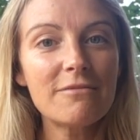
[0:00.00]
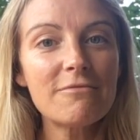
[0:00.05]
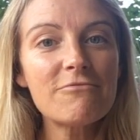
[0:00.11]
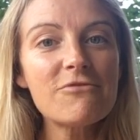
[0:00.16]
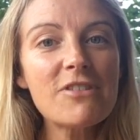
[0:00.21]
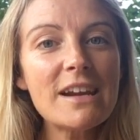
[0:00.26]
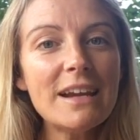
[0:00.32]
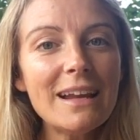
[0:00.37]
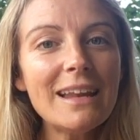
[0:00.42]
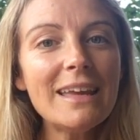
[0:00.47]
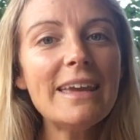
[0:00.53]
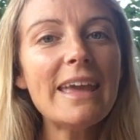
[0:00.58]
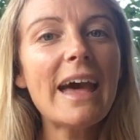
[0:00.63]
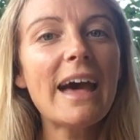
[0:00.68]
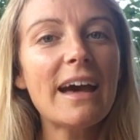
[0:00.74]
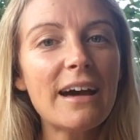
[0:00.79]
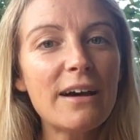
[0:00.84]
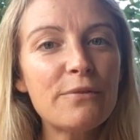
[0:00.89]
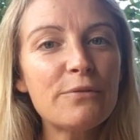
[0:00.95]
Really
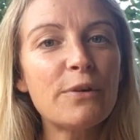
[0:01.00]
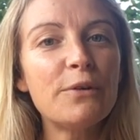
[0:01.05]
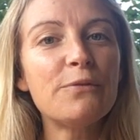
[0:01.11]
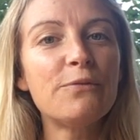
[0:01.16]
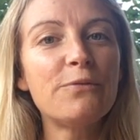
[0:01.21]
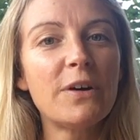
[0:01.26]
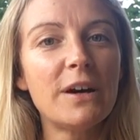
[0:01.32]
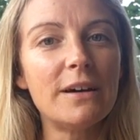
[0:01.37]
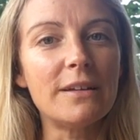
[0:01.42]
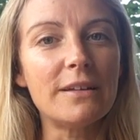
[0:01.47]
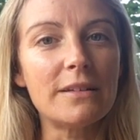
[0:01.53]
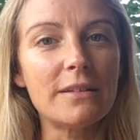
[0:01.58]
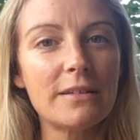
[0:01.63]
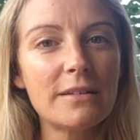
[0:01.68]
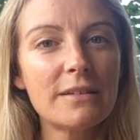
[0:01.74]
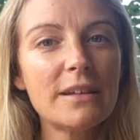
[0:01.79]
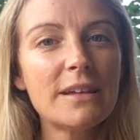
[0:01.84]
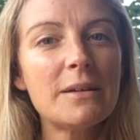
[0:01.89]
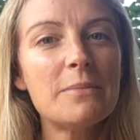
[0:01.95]
have
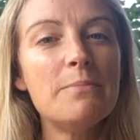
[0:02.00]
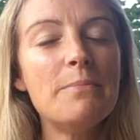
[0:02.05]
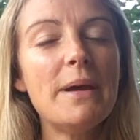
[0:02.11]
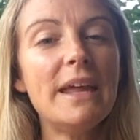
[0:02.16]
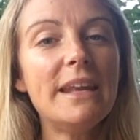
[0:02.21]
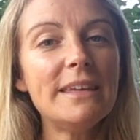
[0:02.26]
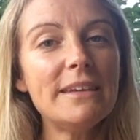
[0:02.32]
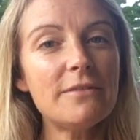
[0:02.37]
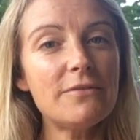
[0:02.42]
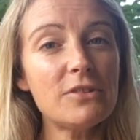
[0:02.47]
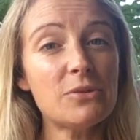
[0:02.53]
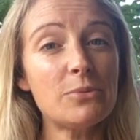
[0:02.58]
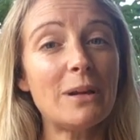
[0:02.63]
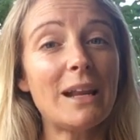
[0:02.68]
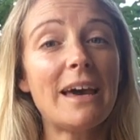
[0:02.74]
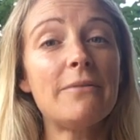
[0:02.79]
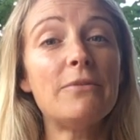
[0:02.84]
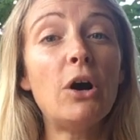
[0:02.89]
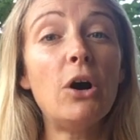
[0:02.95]
fun. Many of us
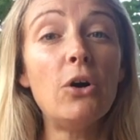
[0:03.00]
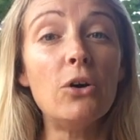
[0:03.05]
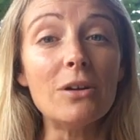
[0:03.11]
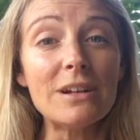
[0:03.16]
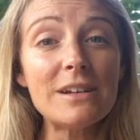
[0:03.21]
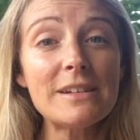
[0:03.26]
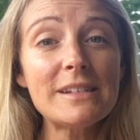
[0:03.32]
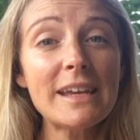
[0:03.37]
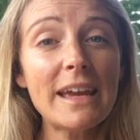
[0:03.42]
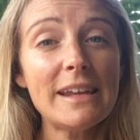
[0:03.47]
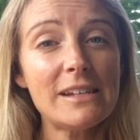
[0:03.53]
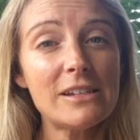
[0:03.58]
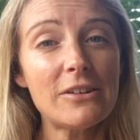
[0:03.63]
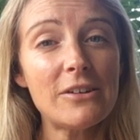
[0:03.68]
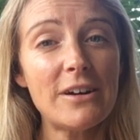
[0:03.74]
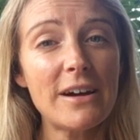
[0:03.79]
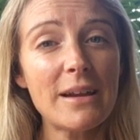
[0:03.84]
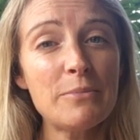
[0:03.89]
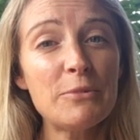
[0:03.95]
will have holiday
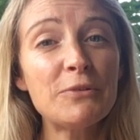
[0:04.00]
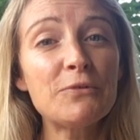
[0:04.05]
time,